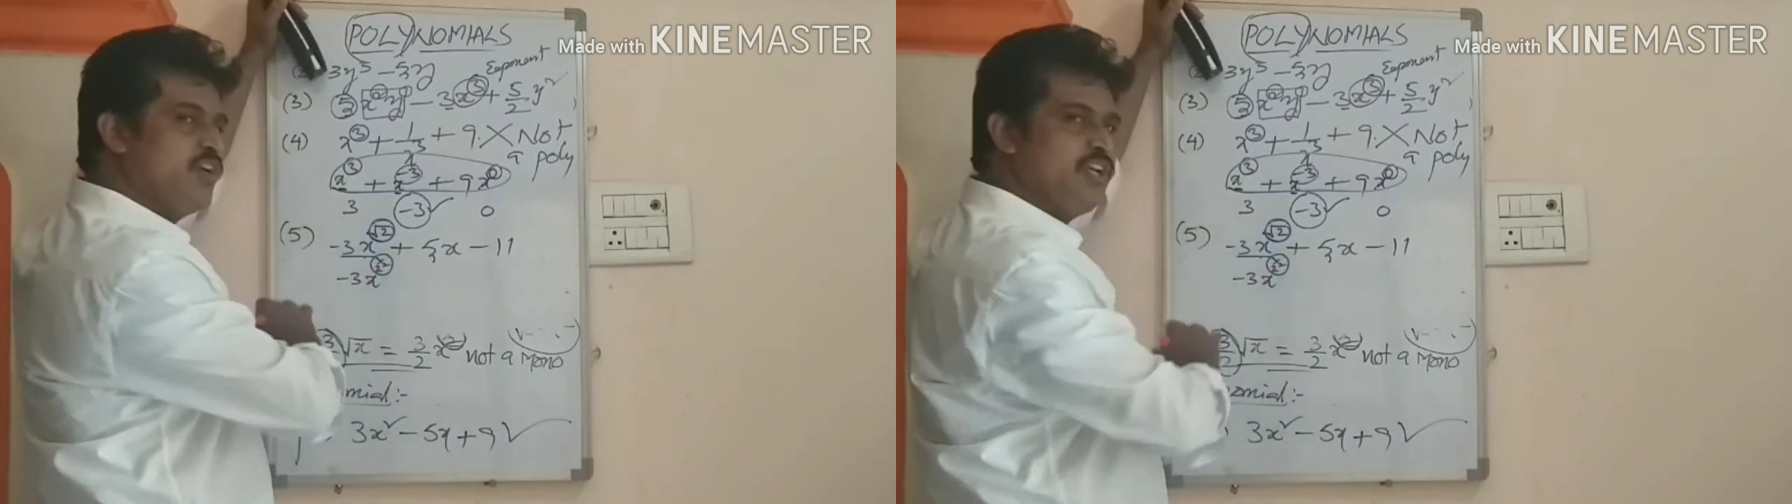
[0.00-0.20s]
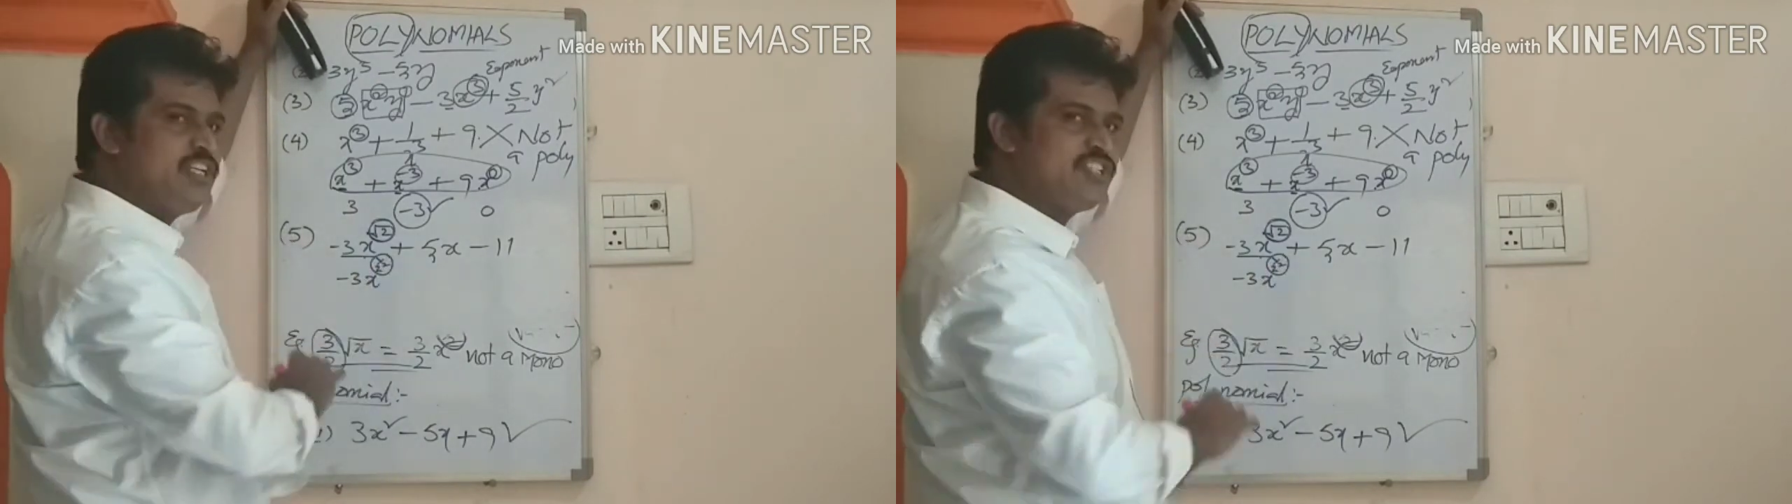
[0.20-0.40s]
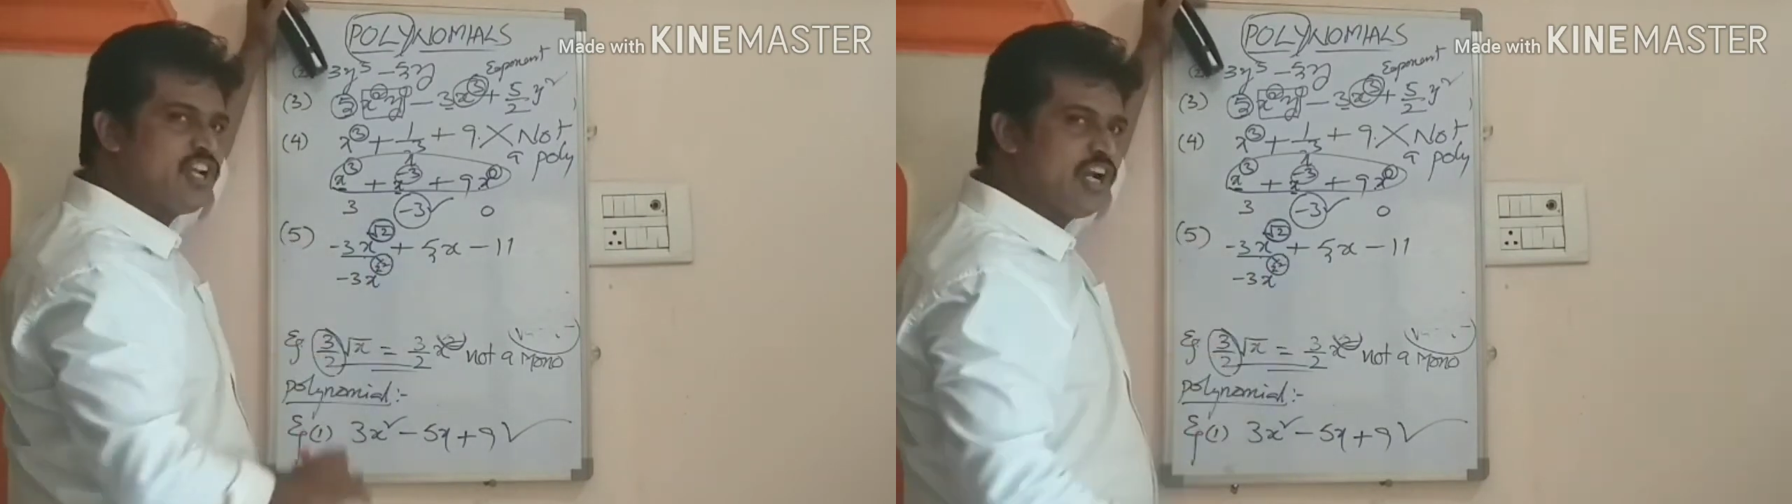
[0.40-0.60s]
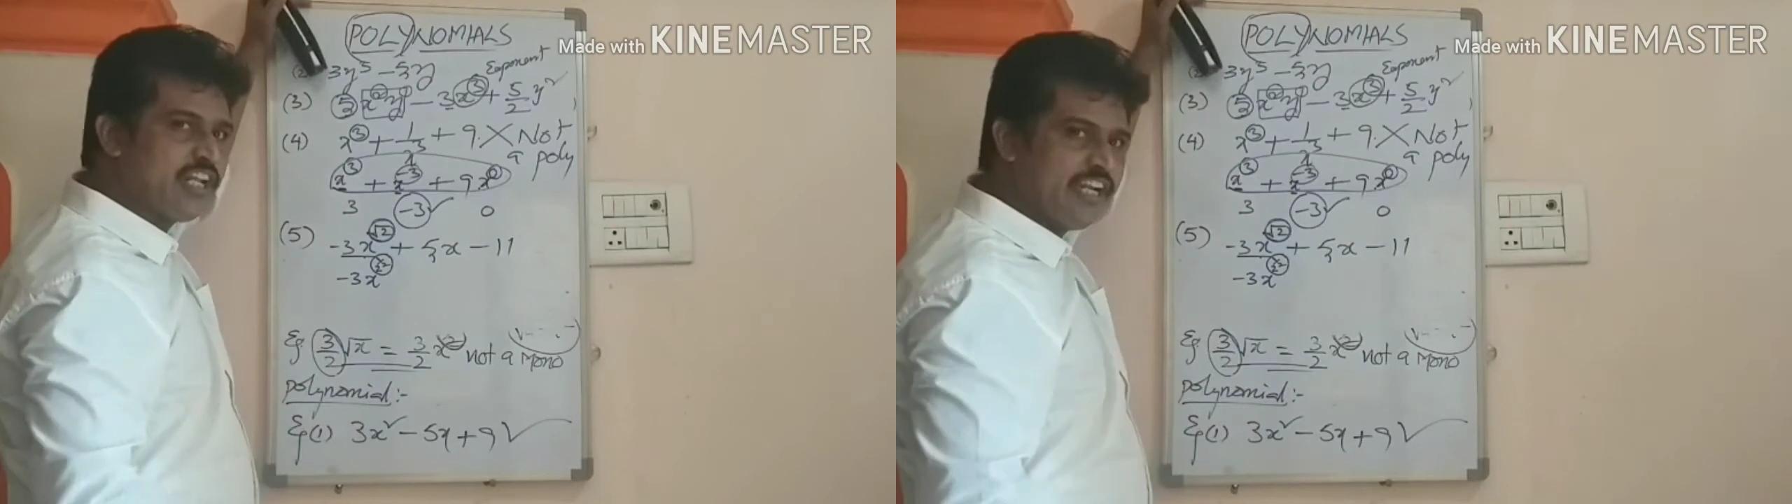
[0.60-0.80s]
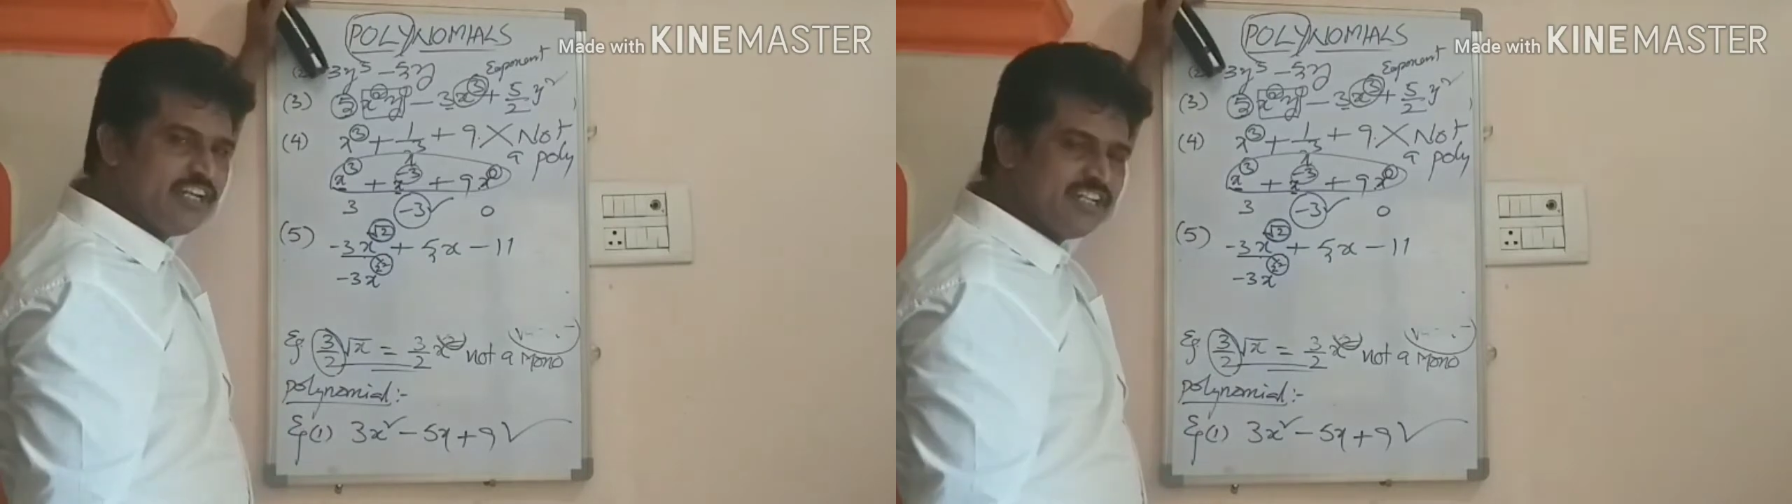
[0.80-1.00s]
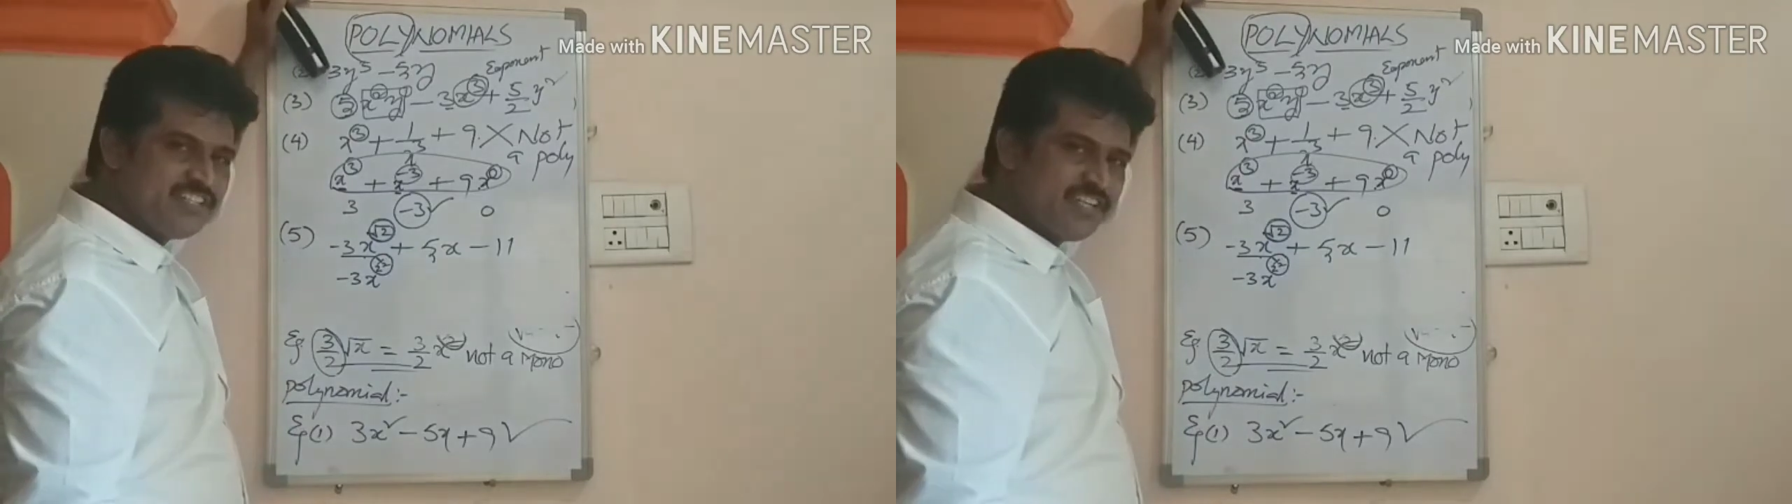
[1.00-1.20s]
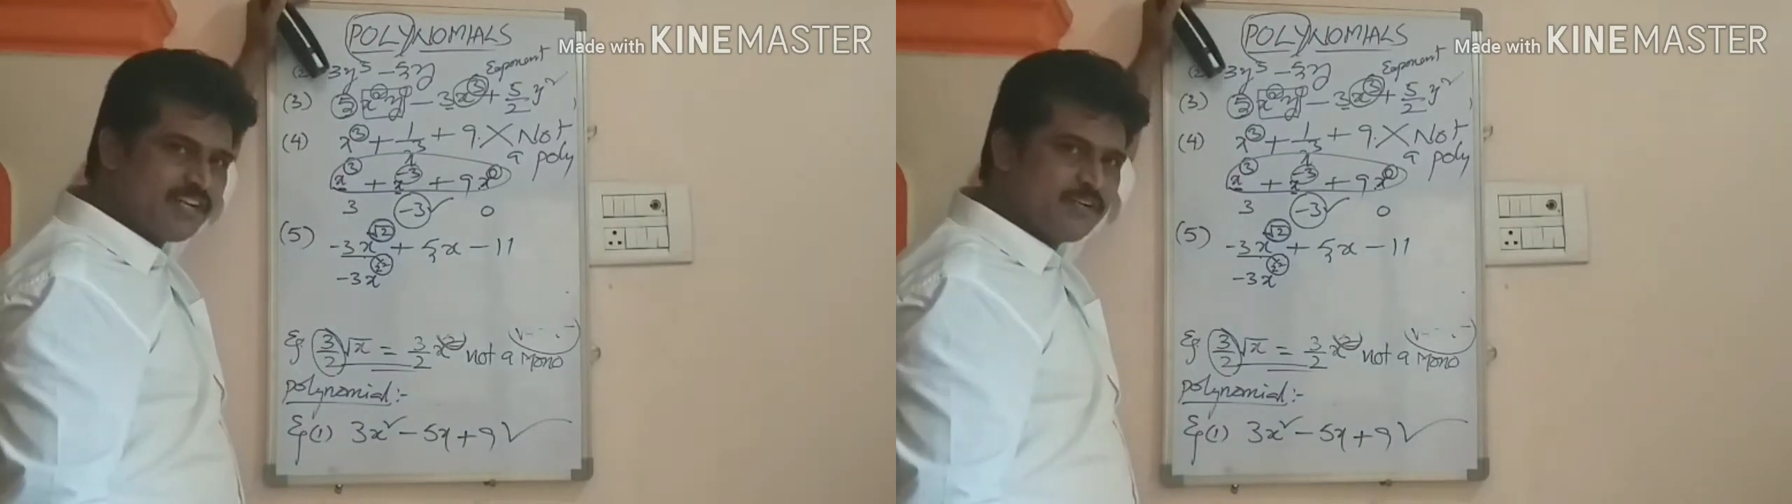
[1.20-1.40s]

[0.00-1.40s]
is not an integer.